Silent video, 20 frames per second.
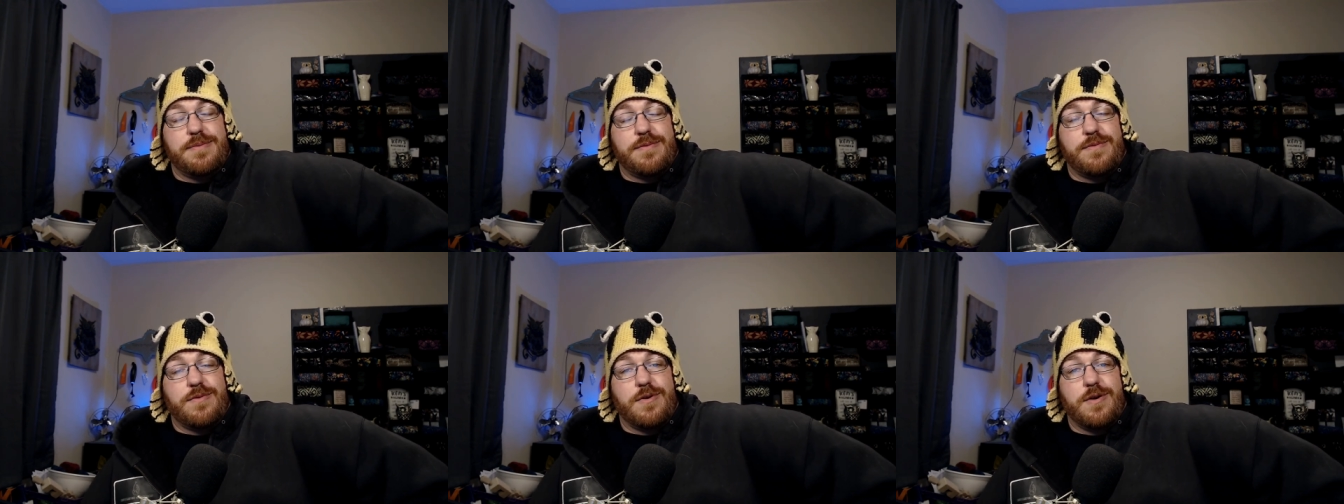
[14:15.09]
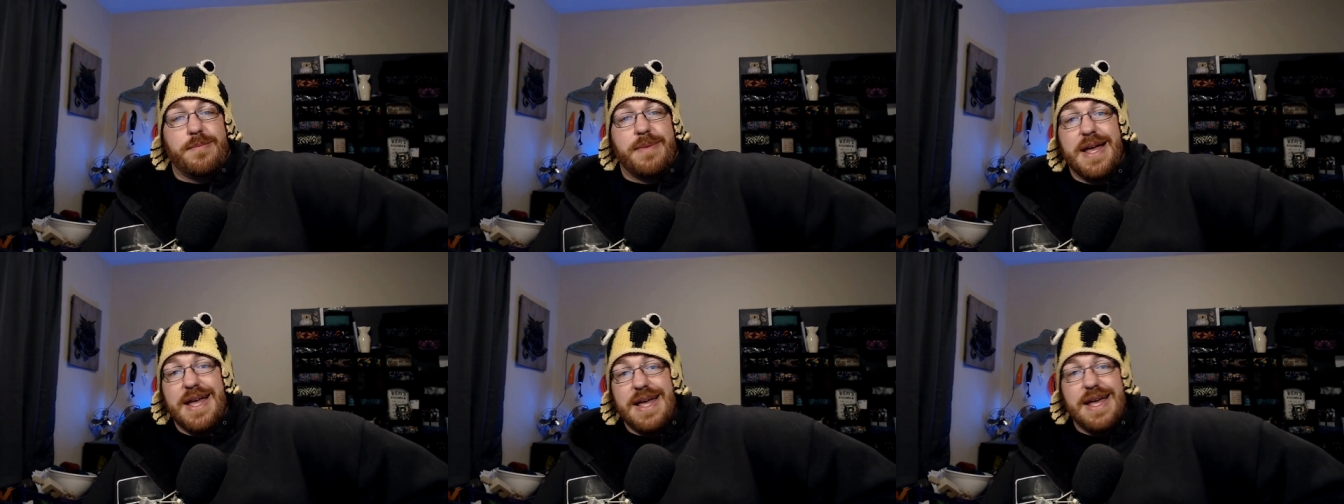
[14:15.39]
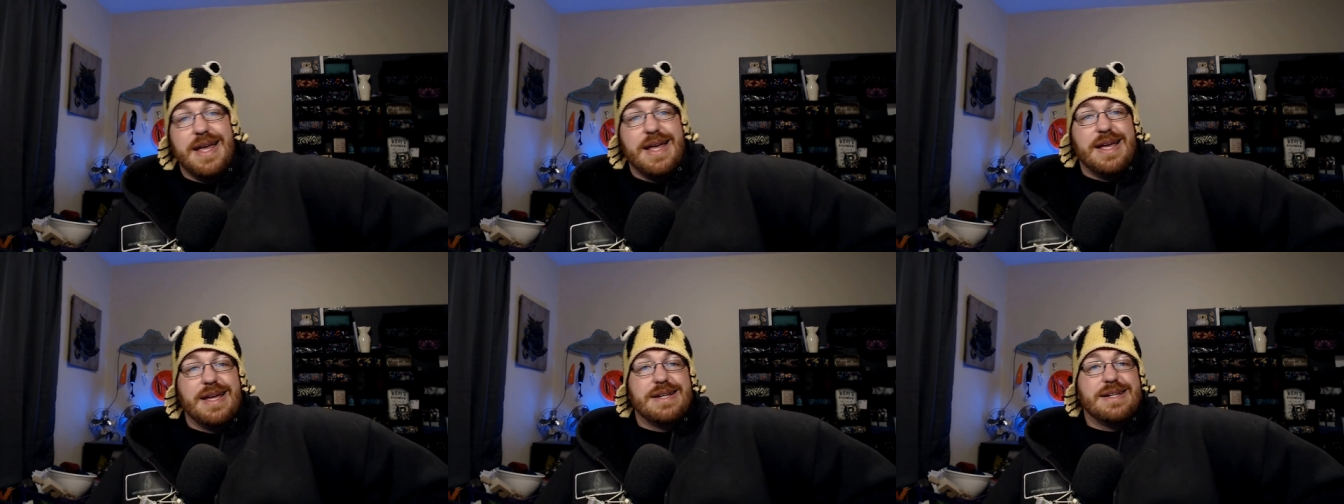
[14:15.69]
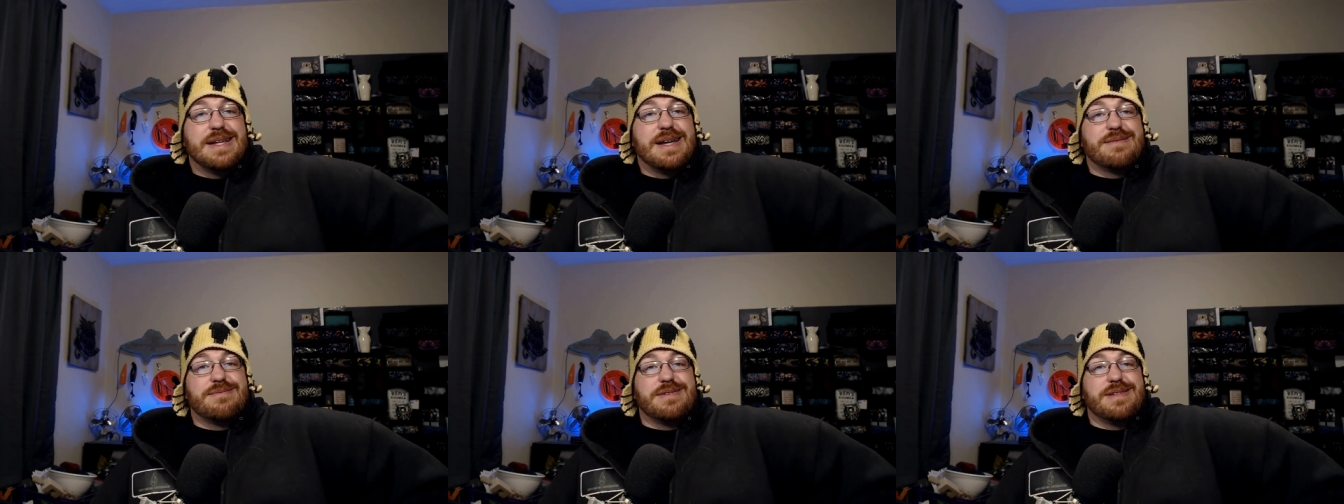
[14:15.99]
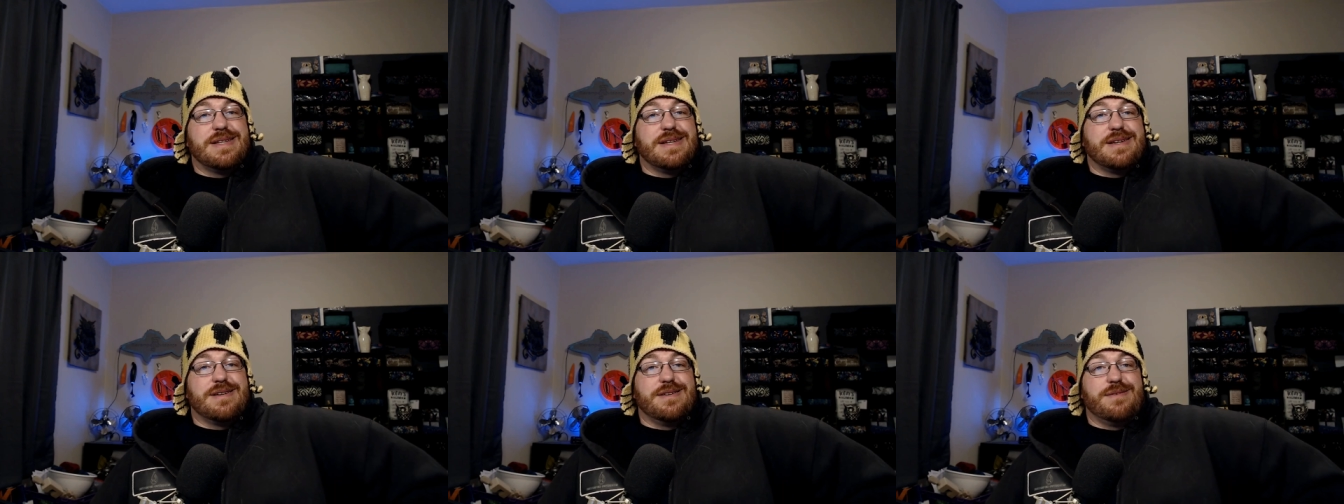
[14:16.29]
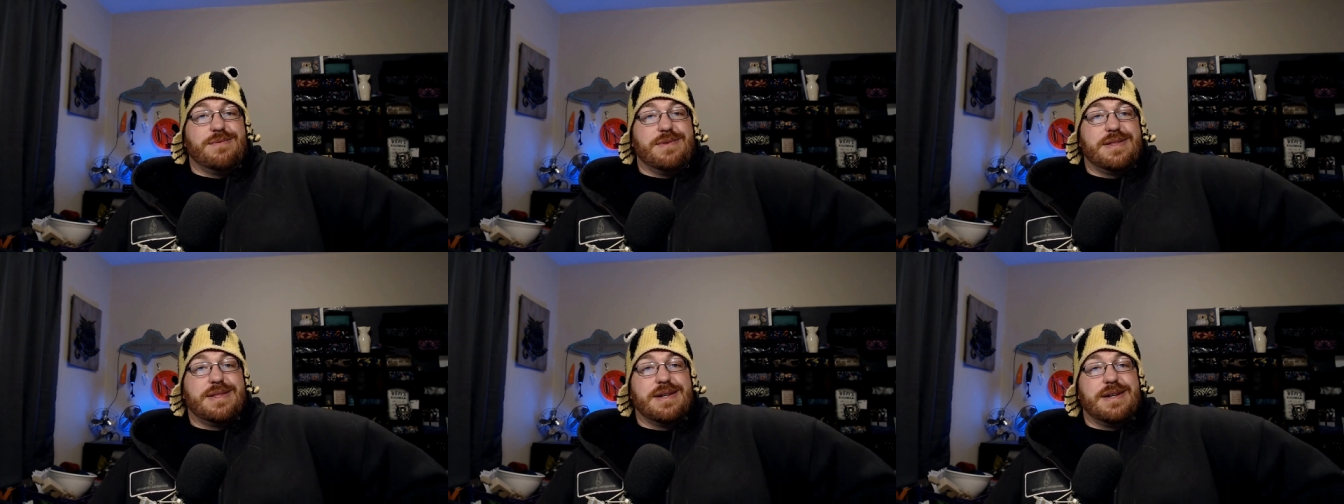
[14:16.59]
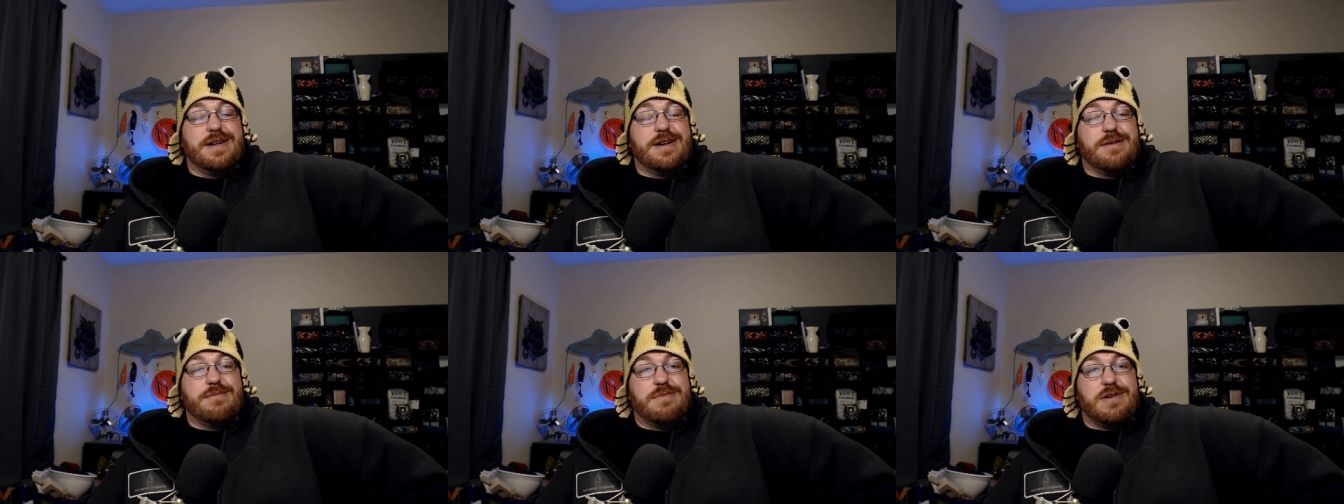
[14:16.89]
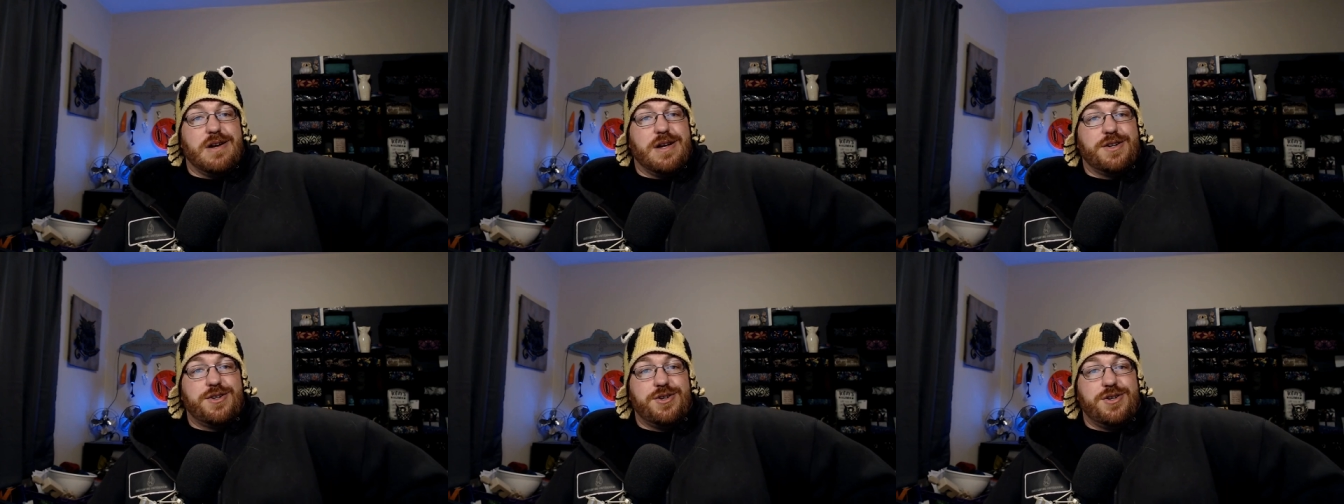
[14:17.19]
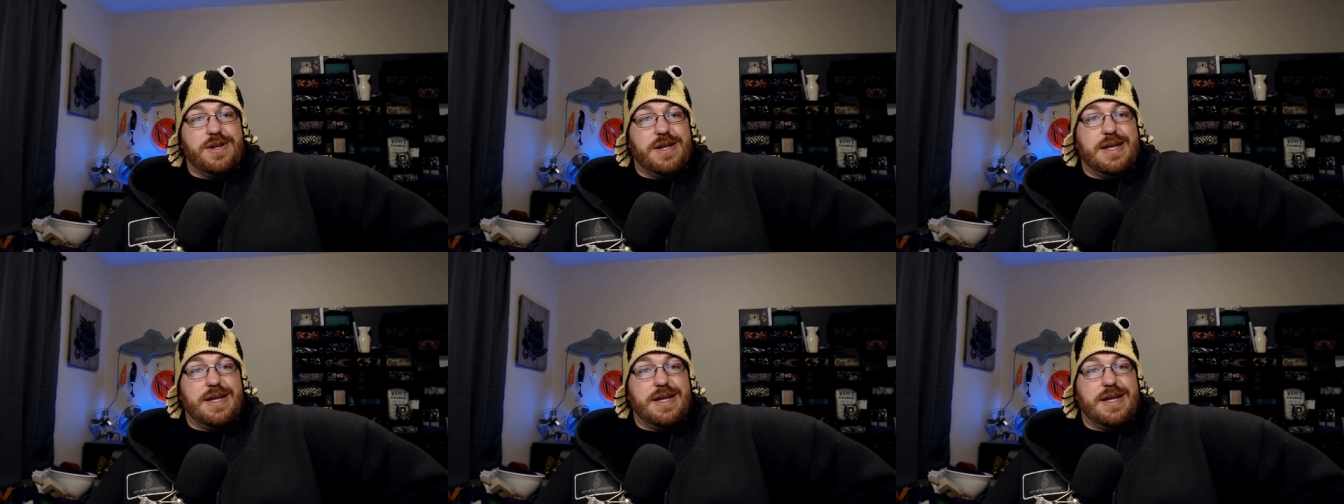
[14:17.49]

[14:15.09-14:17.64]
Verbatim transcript: or form. Not really good with an airbrush.